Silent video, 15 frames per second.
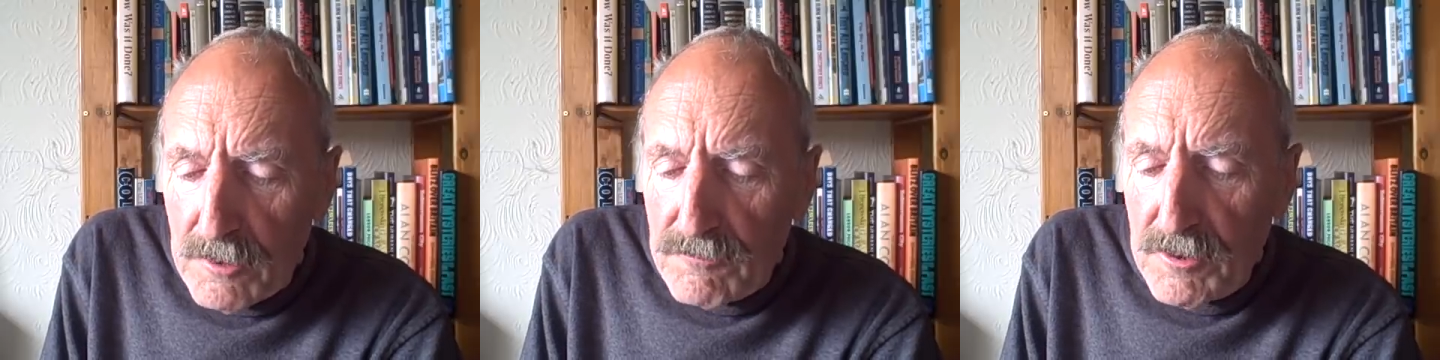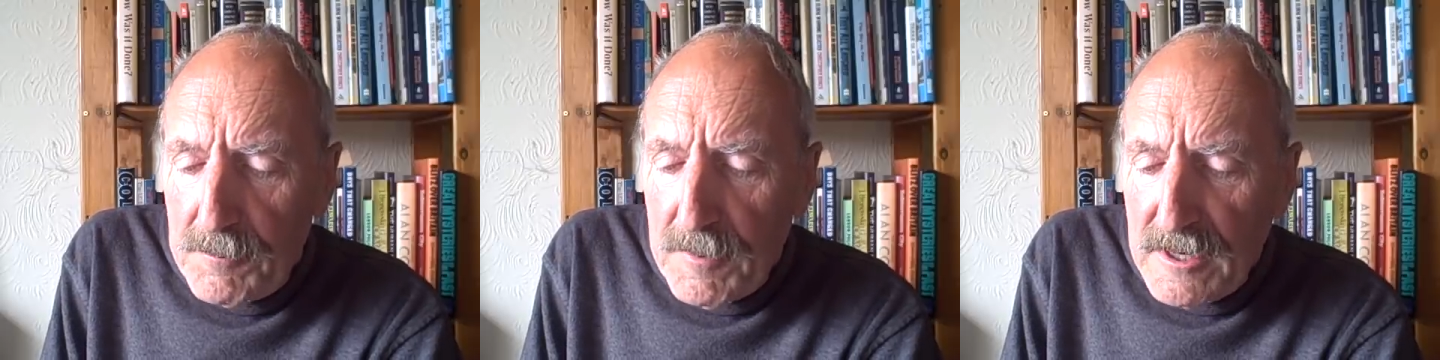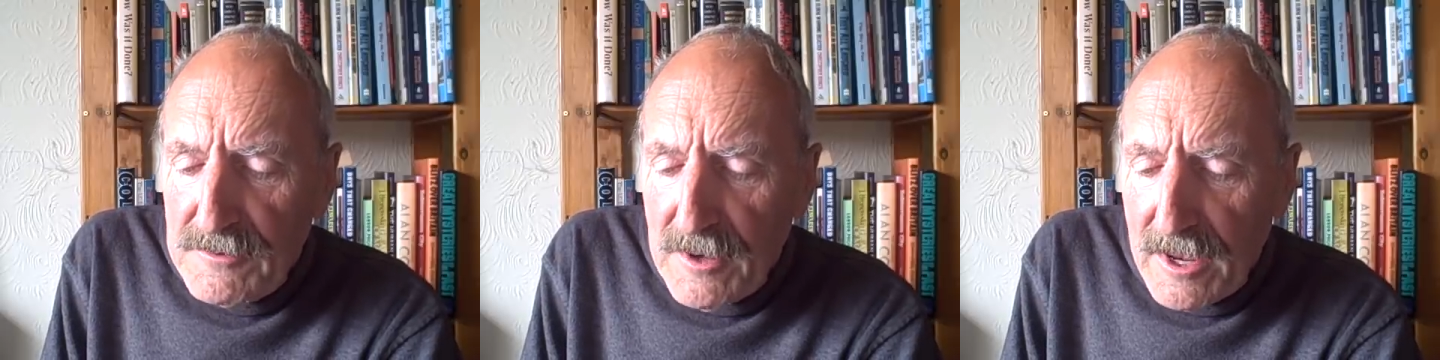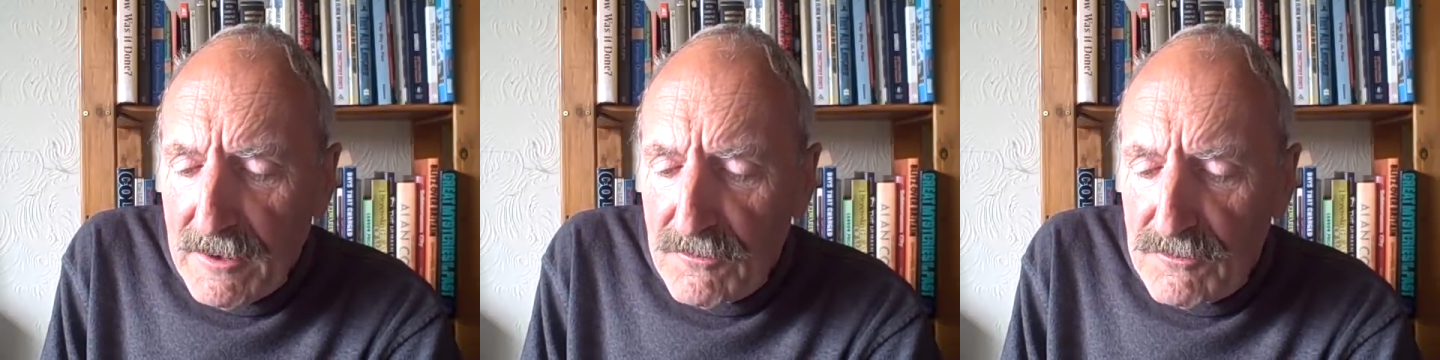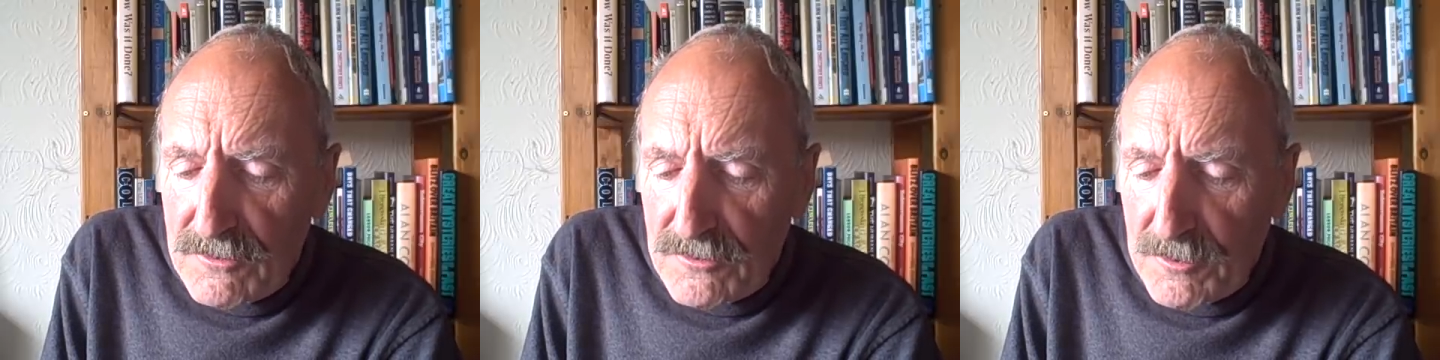remained
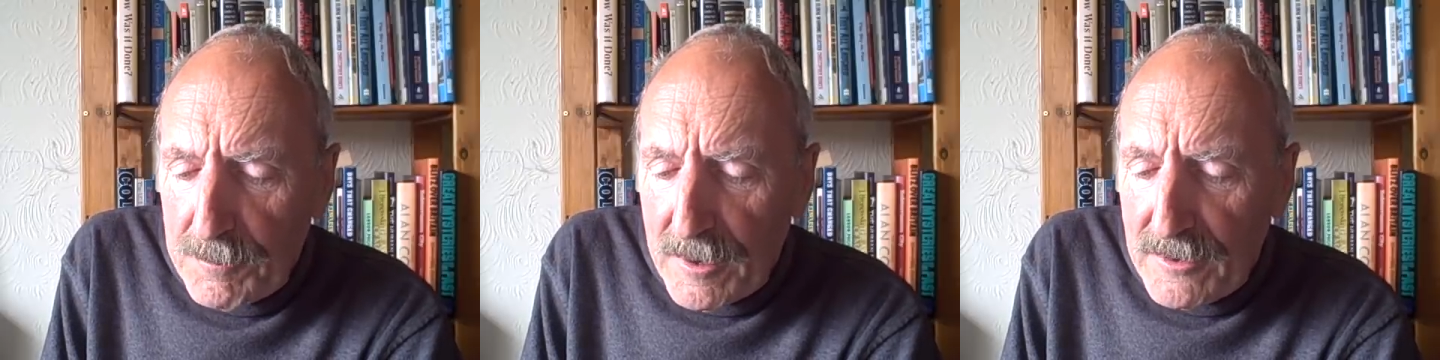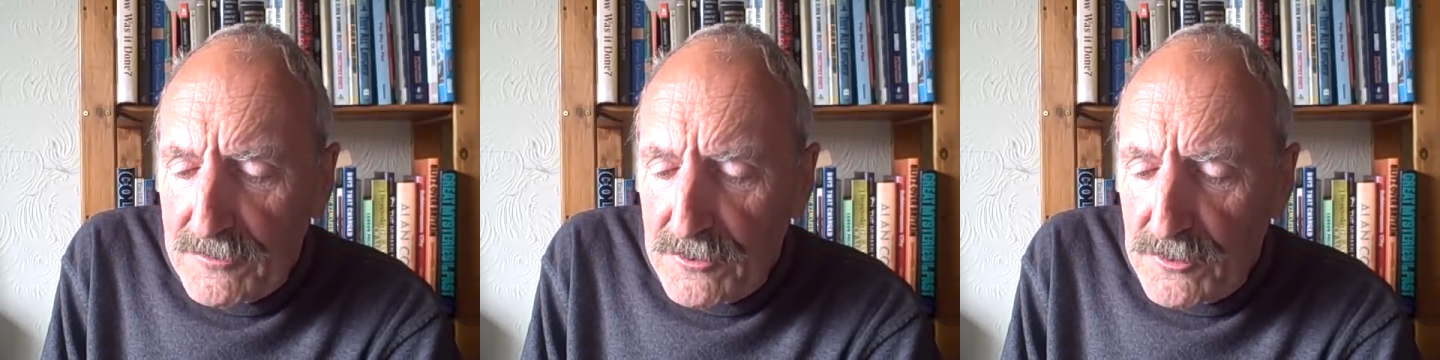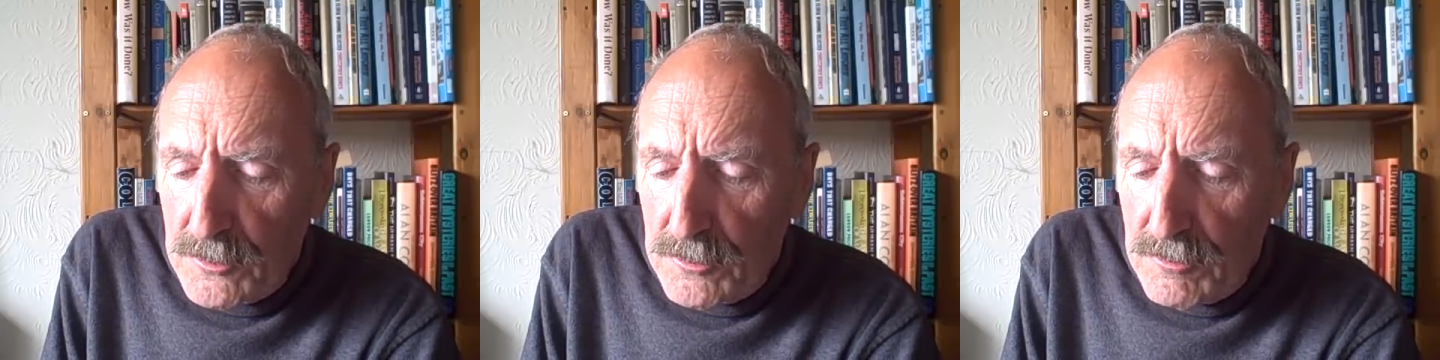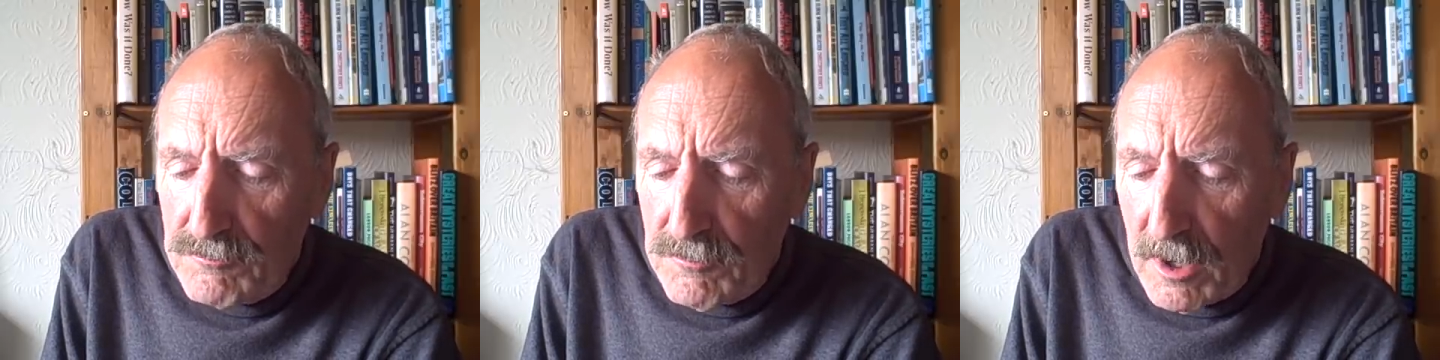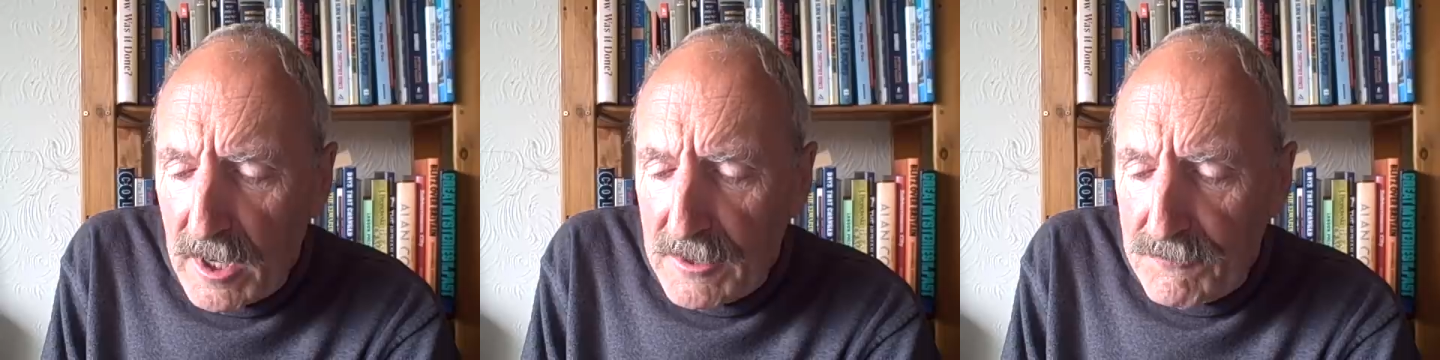anxious about the new
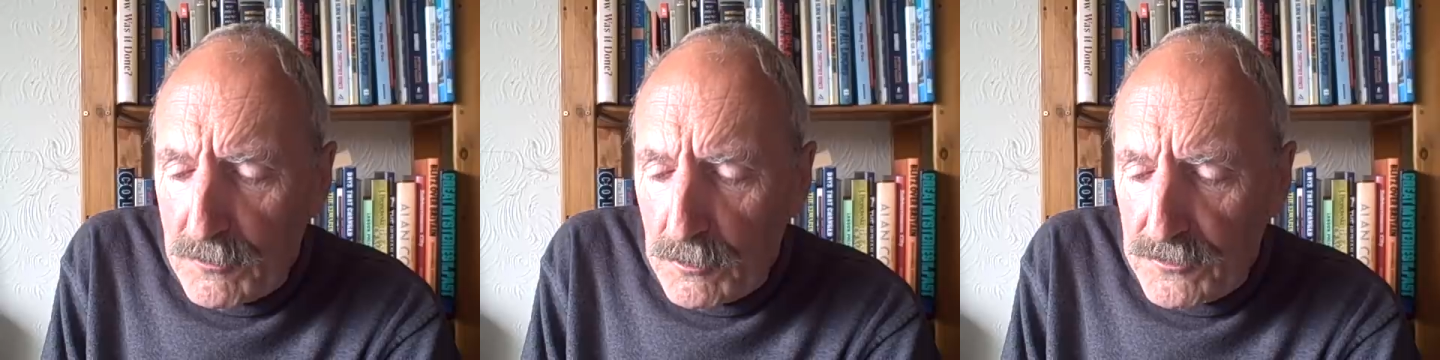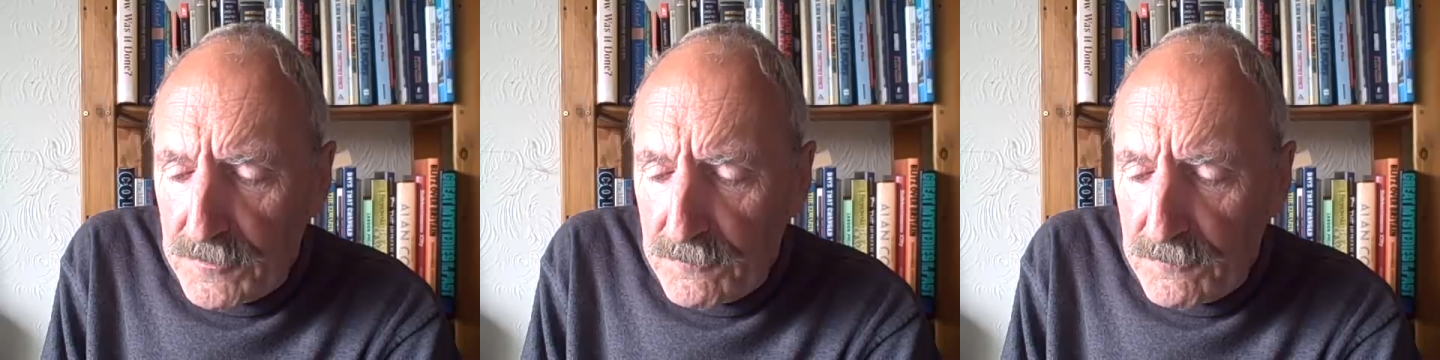arrivals